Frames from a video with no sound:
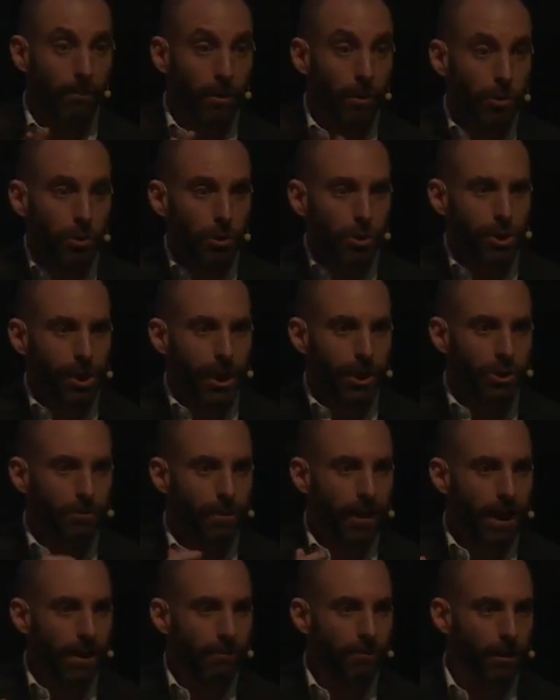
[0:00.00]
Because it changed
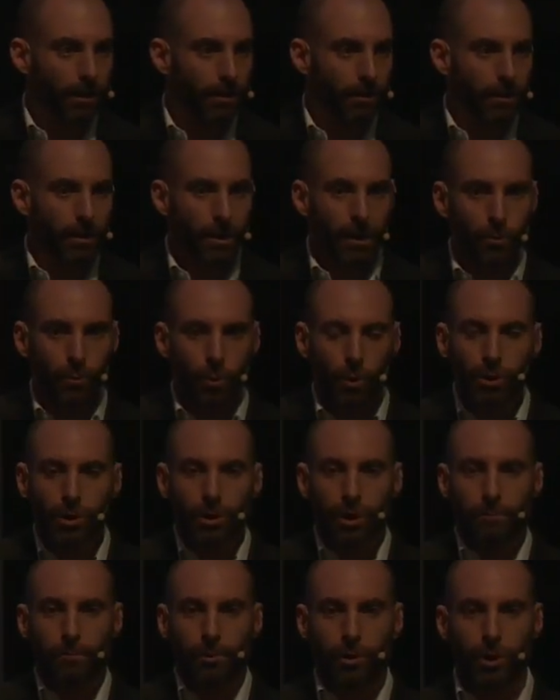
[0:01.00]
behavior. It wasn't
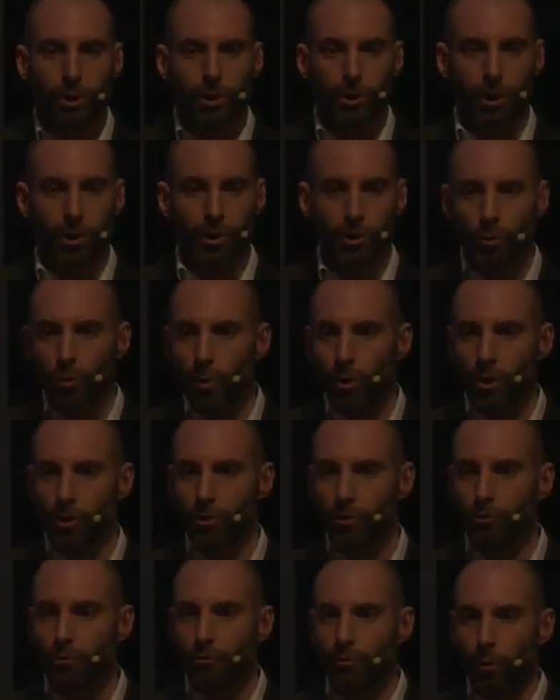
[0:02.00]
a person. You
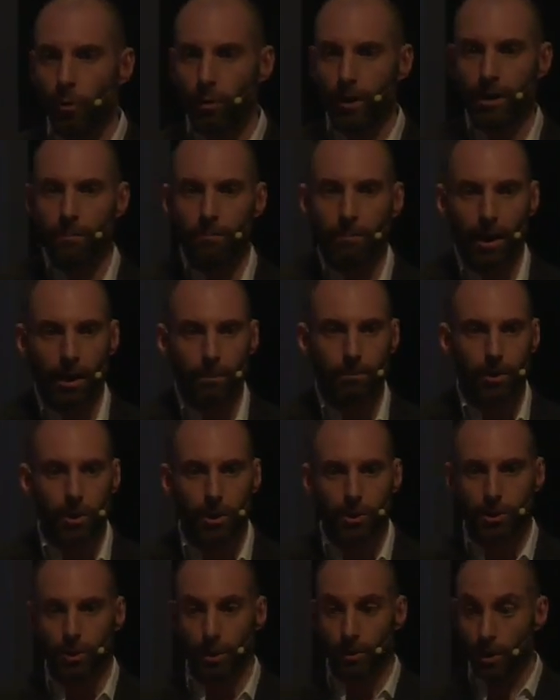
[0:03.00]
weren't drawn in by a
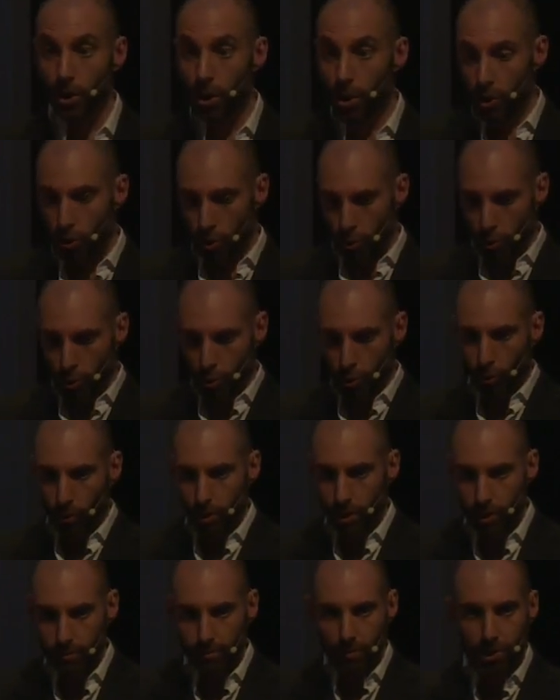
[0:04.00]
person. You saw
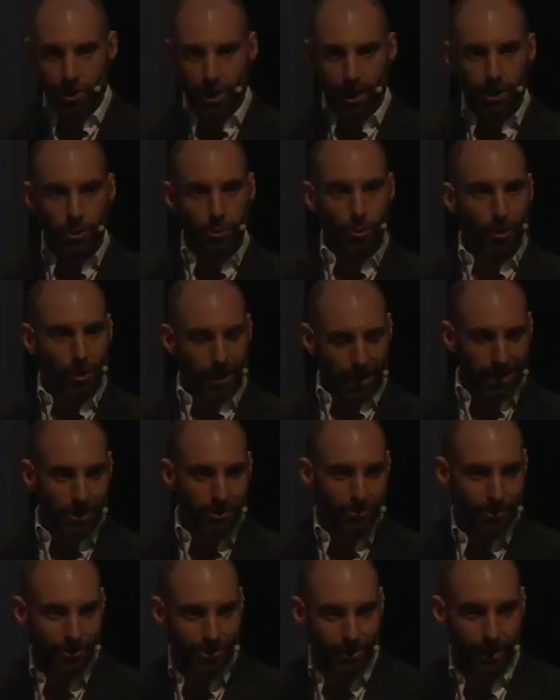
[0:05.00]
this machine, you got
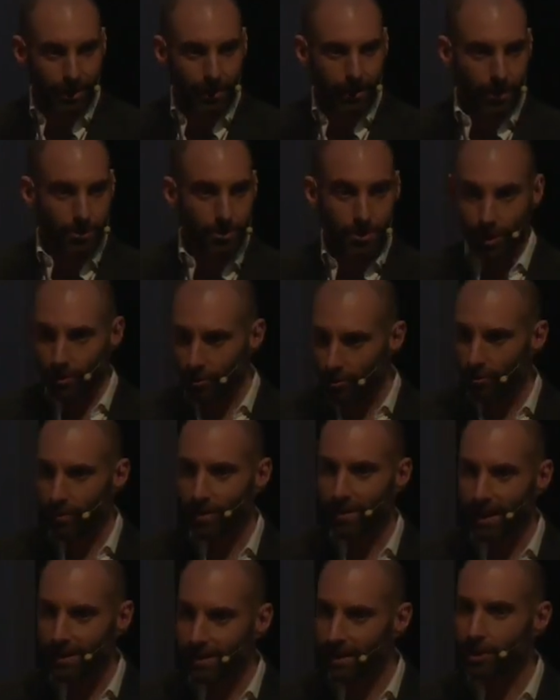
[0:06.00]
interested in it, and you said, you know what,
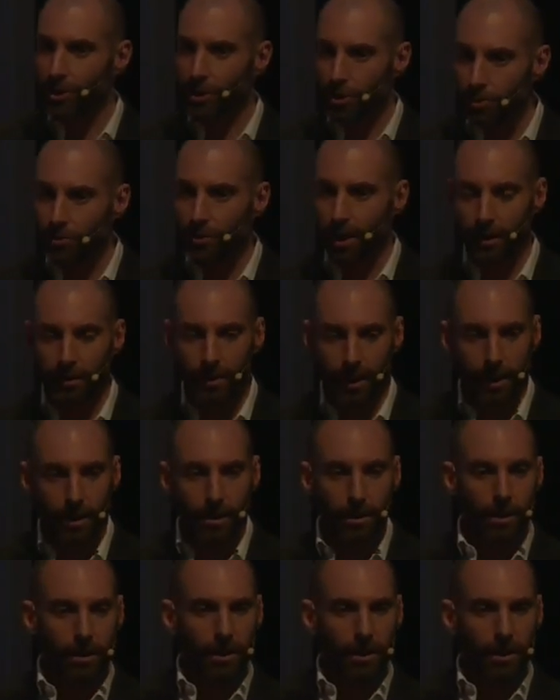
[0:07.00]
that's a cute idea.